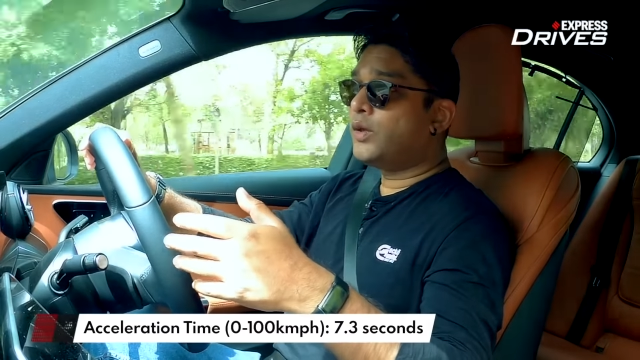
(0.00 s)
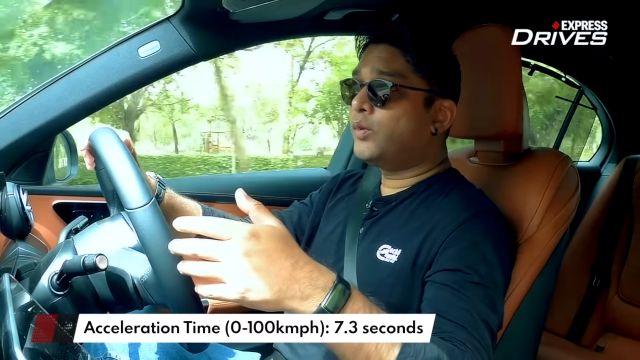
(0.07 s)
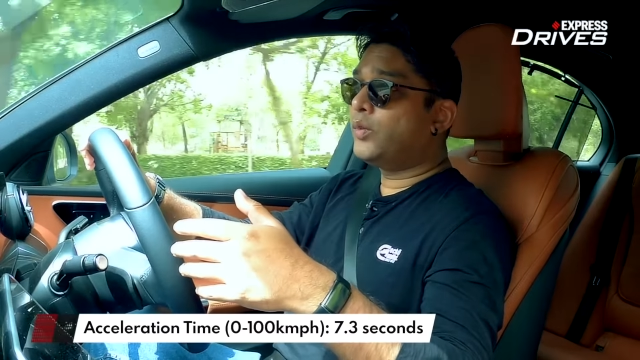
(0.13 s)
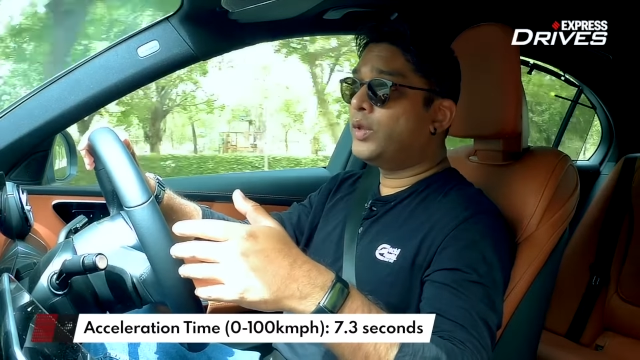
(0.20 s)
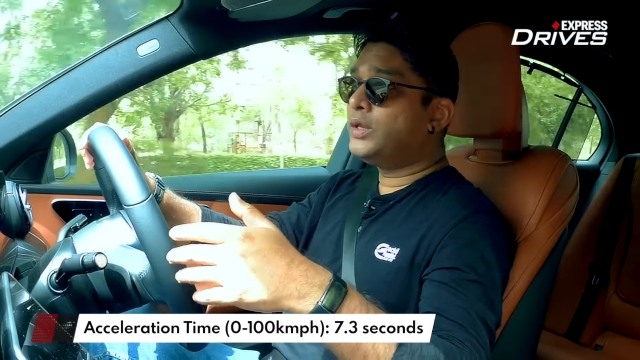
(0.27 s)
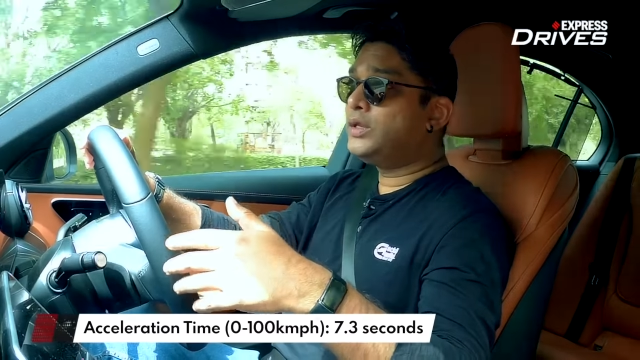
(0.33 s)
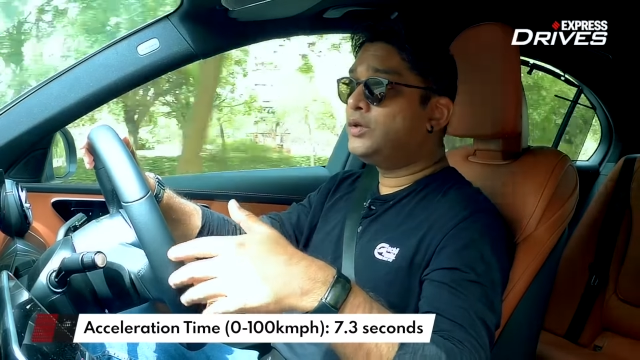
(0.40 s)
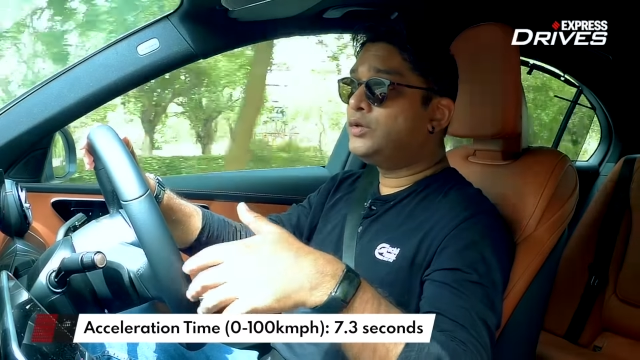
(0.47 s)

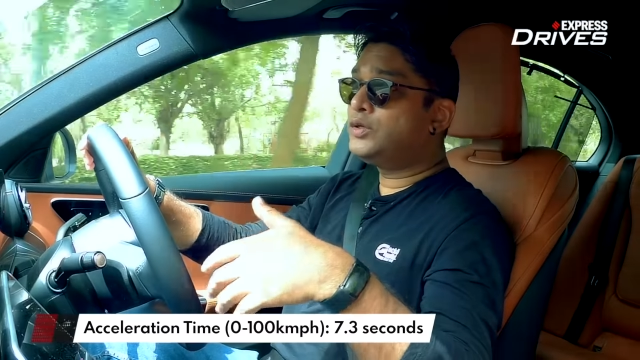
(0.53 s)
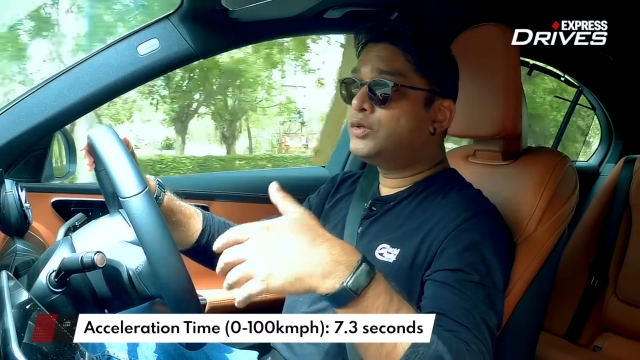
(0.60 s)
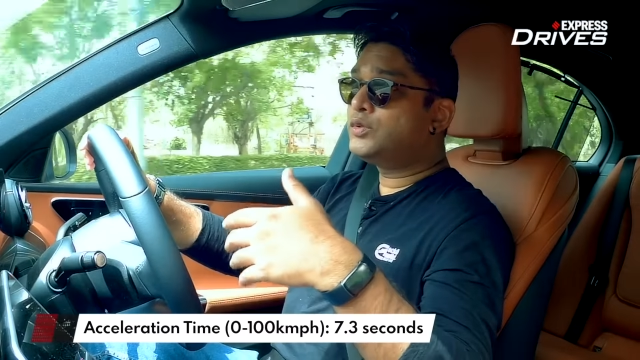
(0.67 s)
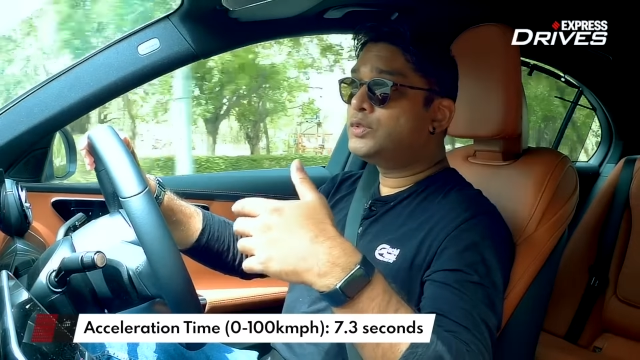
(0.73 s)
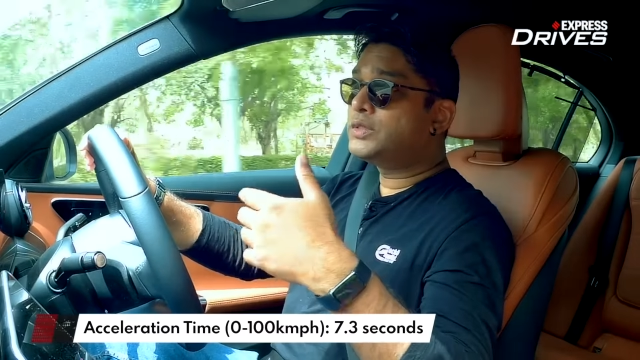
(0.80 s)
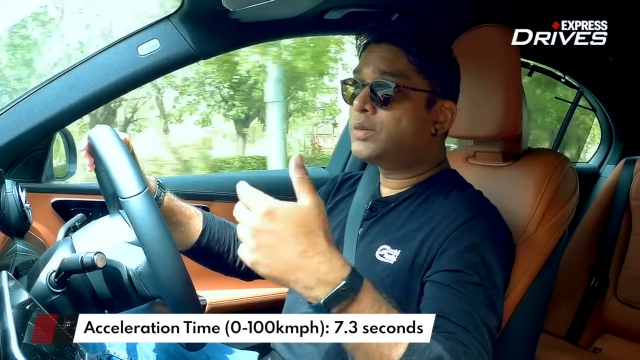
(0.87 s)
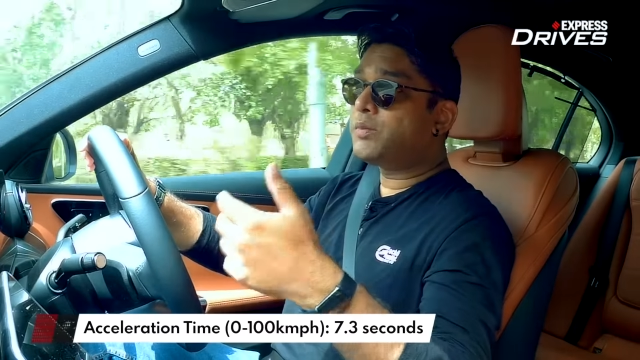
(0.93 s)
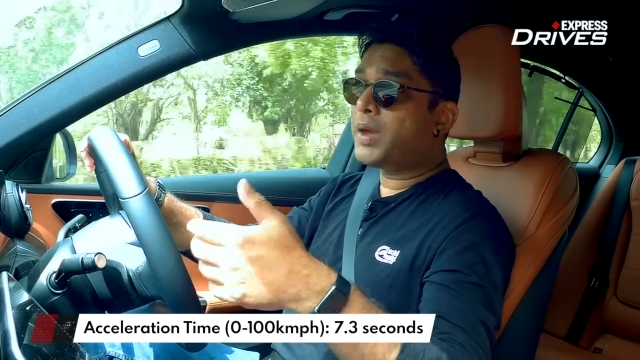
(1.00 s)
when you
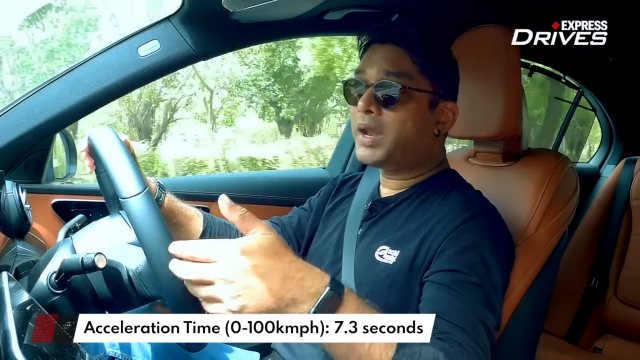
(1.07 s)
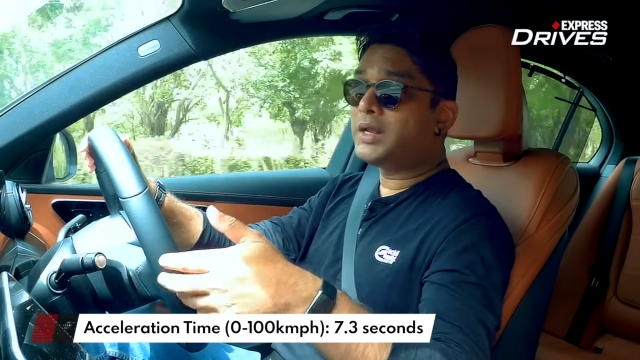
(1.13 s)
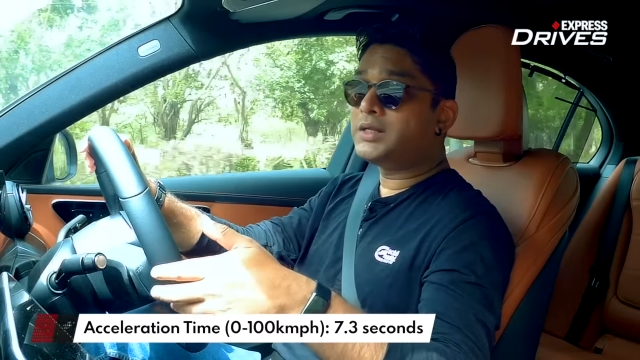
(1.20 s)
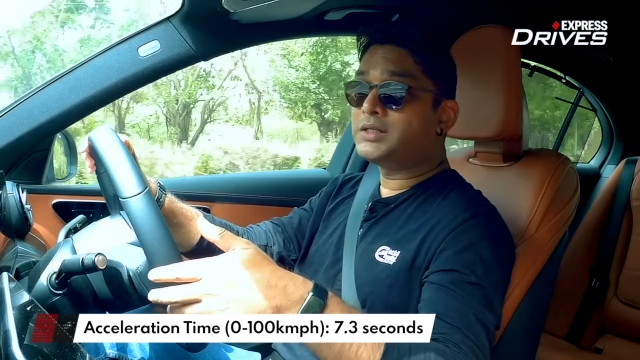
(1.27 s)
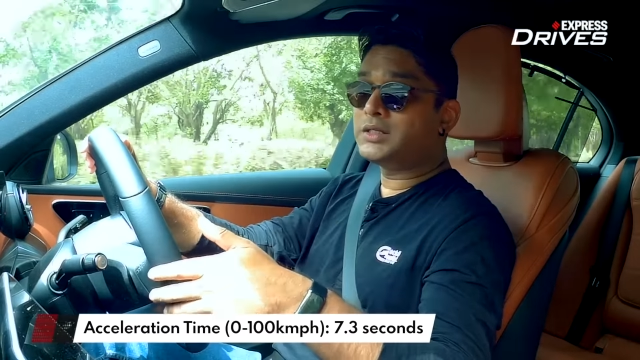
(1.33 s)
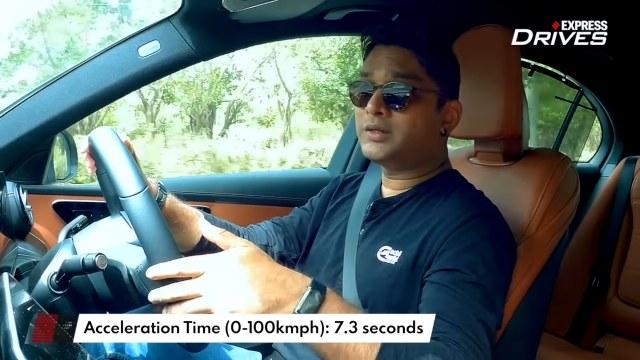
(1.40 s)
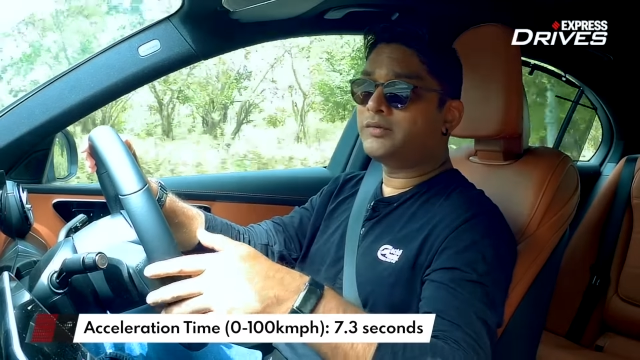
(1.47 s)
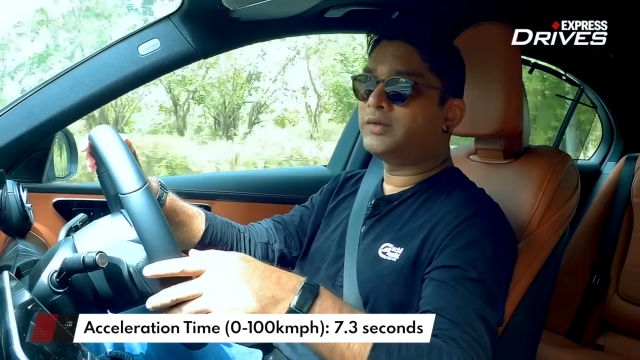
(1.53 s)
use the paddle
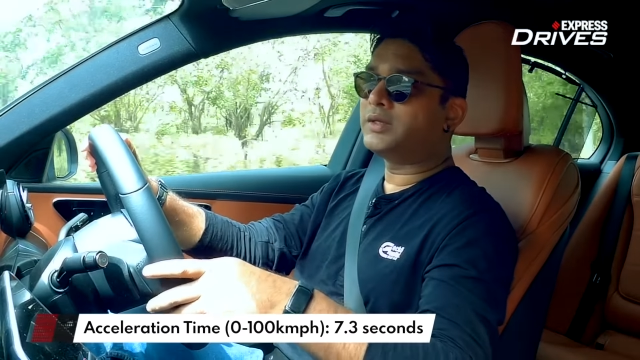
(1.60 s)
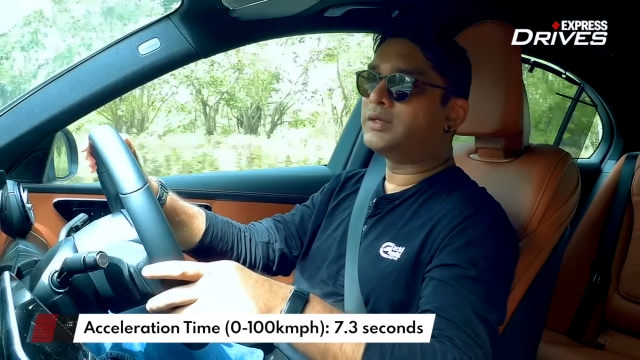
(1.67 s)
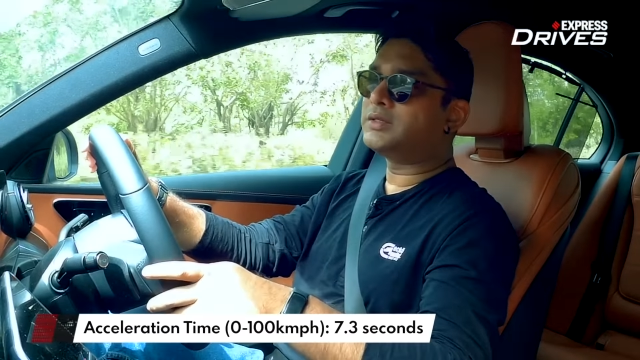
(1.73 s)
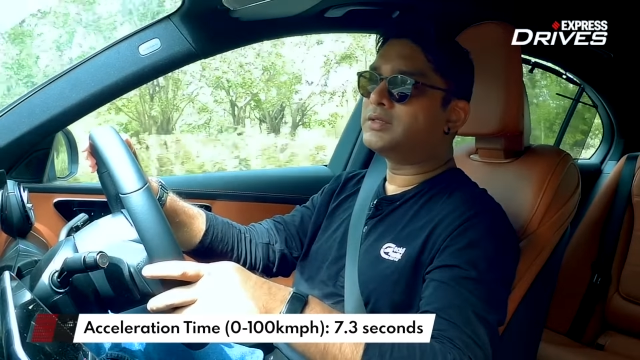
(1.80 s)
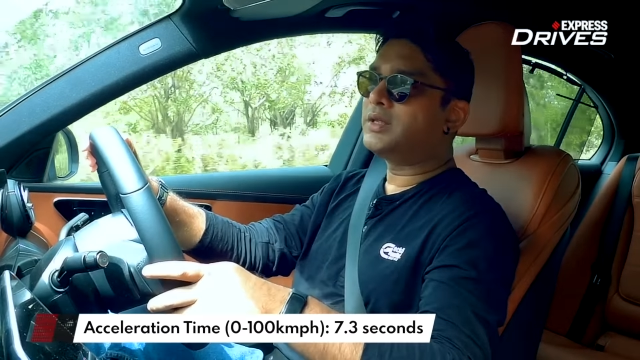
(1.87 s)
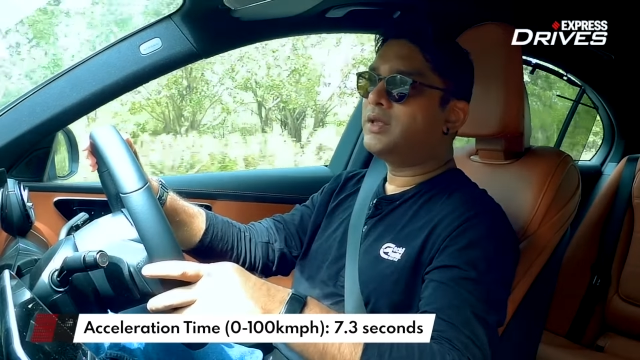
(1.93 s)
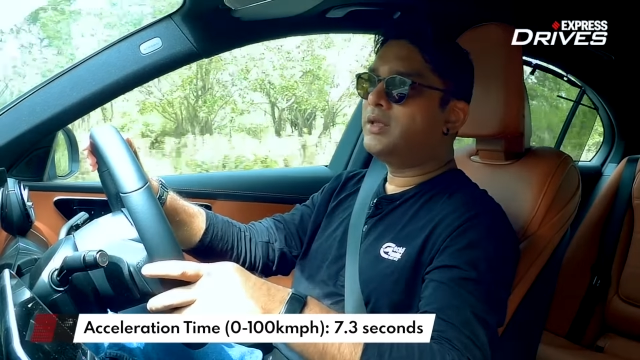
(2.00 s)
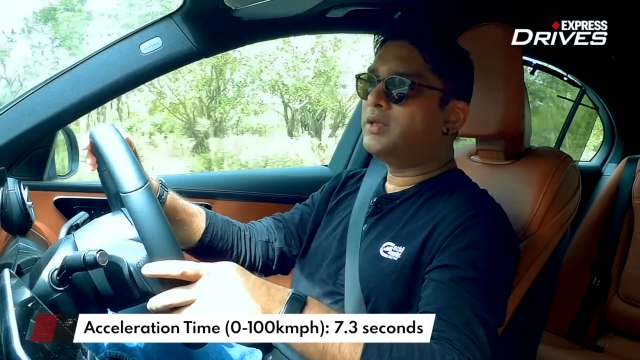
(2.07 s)

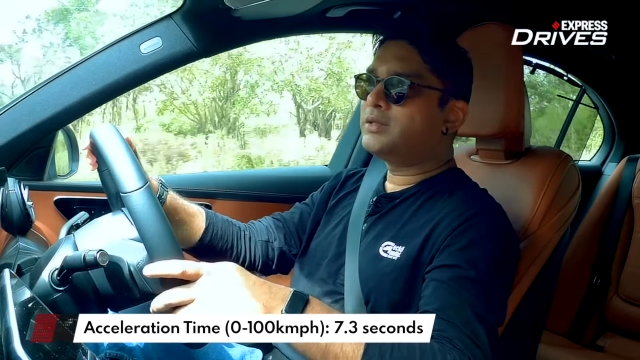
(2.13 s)
shifters.